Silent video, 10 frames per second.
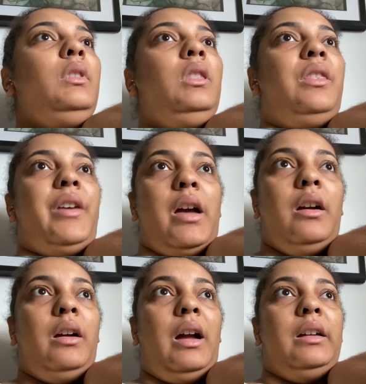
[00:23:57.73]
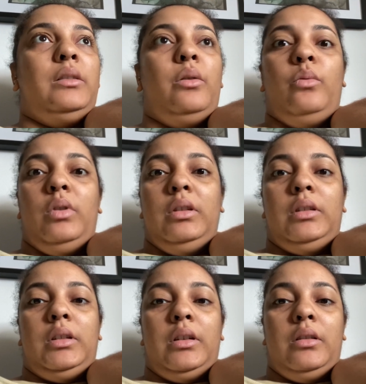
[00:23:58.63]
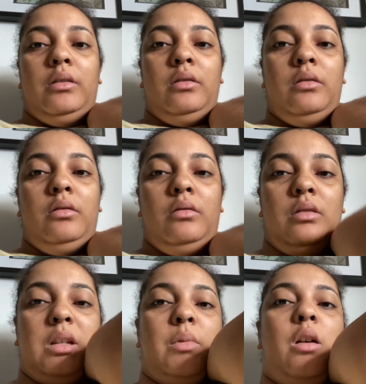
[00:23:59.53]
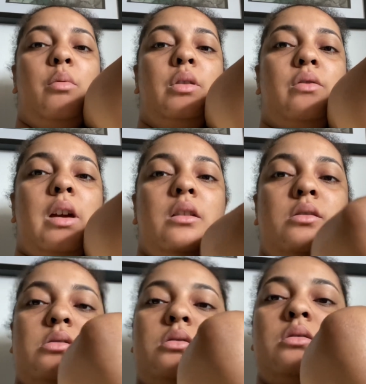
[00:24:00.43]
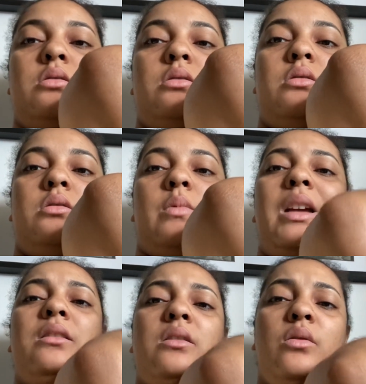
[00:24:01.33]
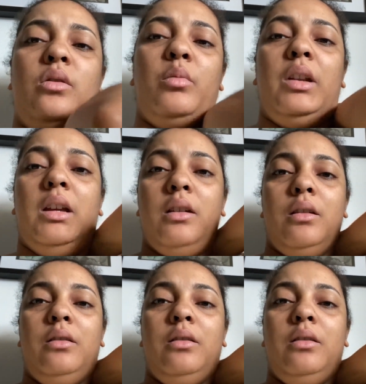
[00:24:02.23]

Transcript: that I don't want to. Is my elbow dry? Why is it so knobbly?